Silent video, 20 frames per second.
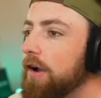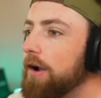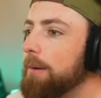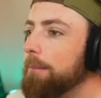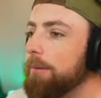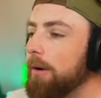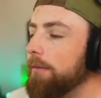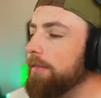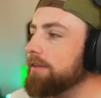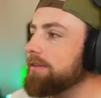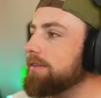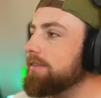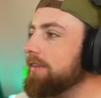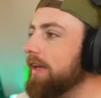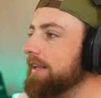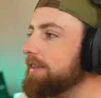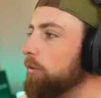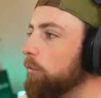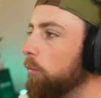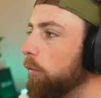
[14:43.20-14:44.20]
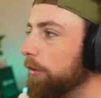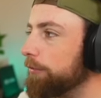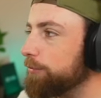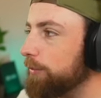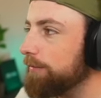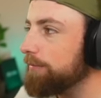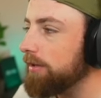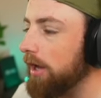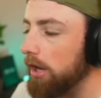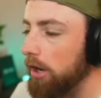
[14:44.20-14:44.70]
Bro, this is like the worst
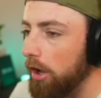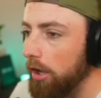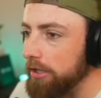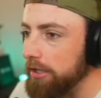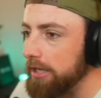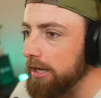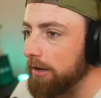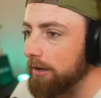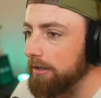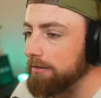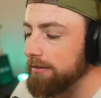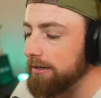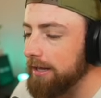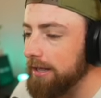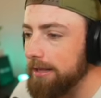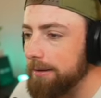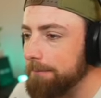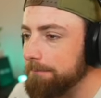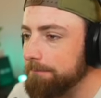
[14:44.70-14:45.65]
we've done all year, isn't it?